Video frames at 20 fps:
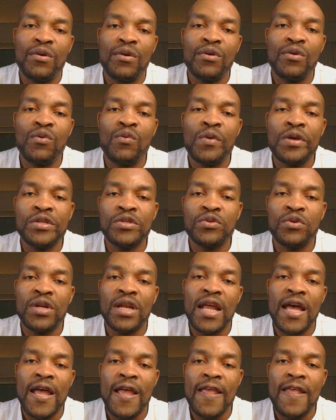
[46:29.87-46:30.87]
Question
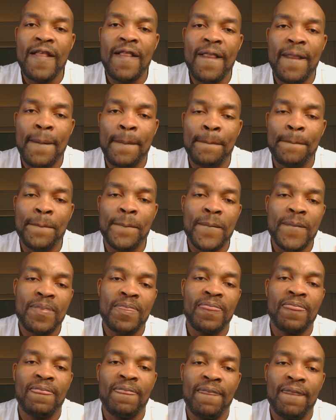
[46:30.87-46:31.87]
9.
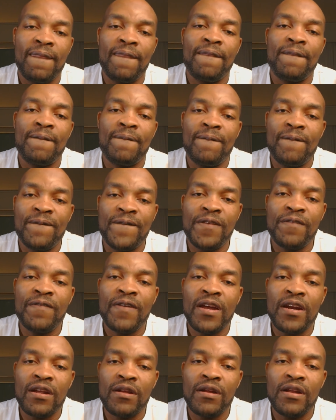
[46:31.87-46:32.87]
The
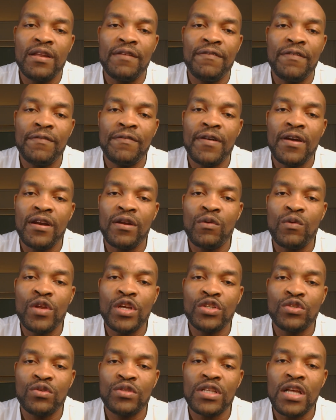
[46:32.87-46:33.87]
FIFA
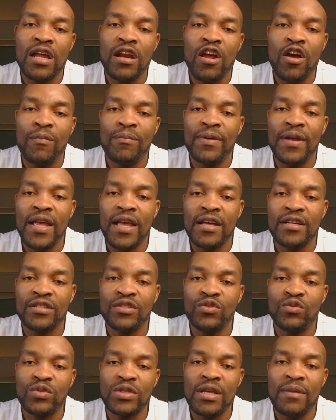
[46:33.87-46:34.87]
regulations allow players
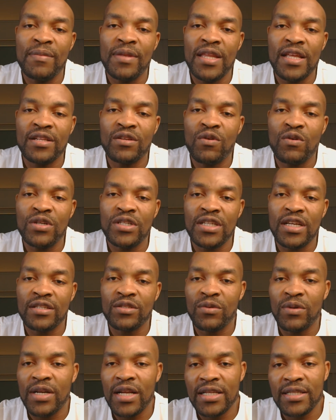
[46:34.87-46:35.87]
to terminate contracts
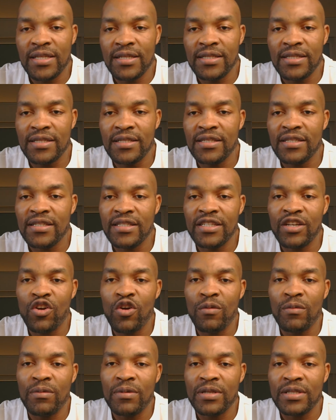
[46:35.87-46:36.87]
under certain
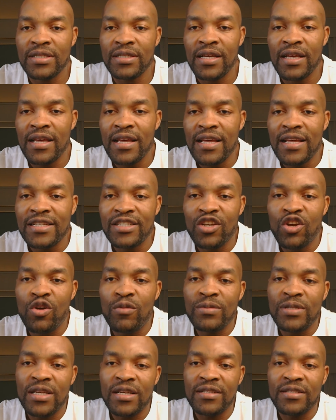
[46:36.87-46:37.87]

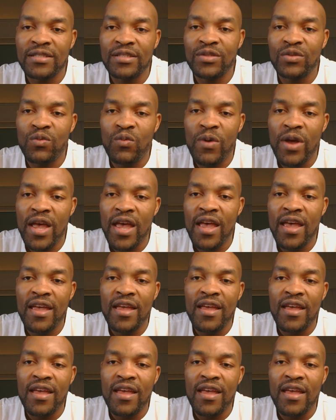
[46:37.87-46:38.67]
circumstances where